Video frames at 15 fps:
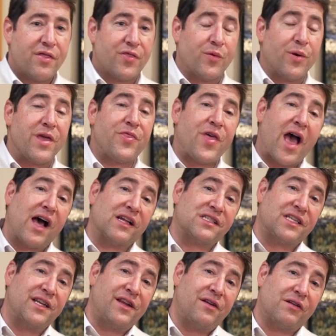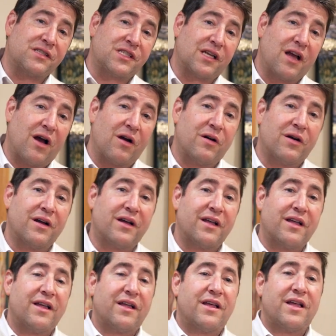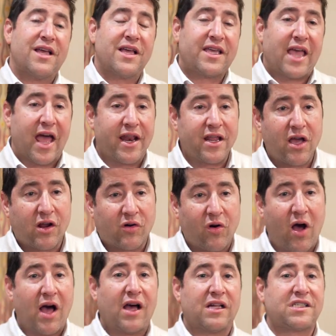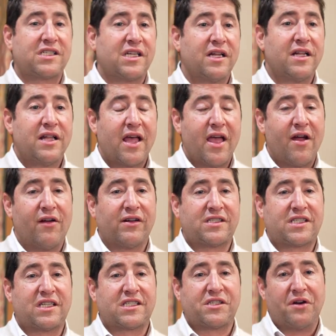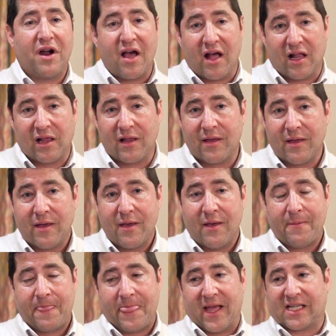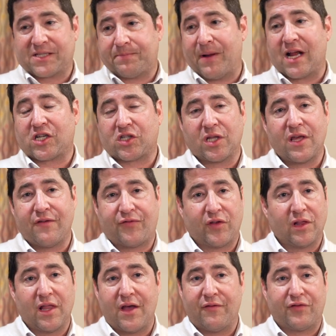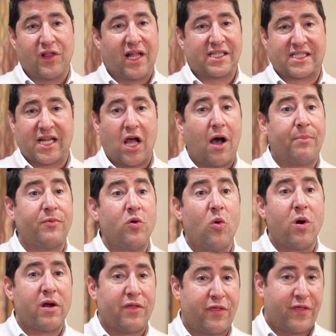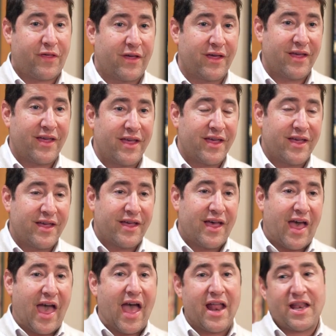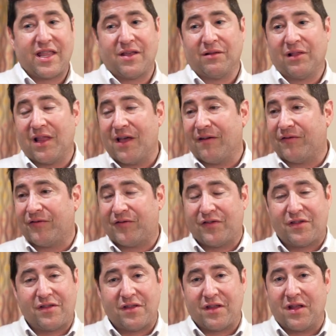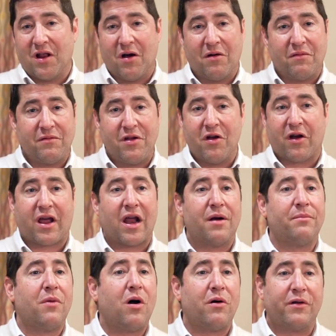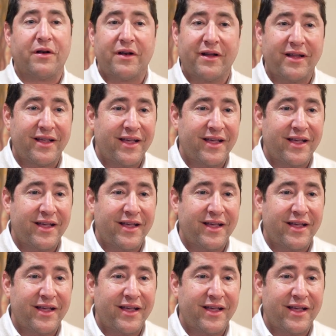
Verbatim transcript: 3,000 years ago getting across Eretz Yisrael, especially if you lived, let's say, up north, and you lived, you know, near Hermon,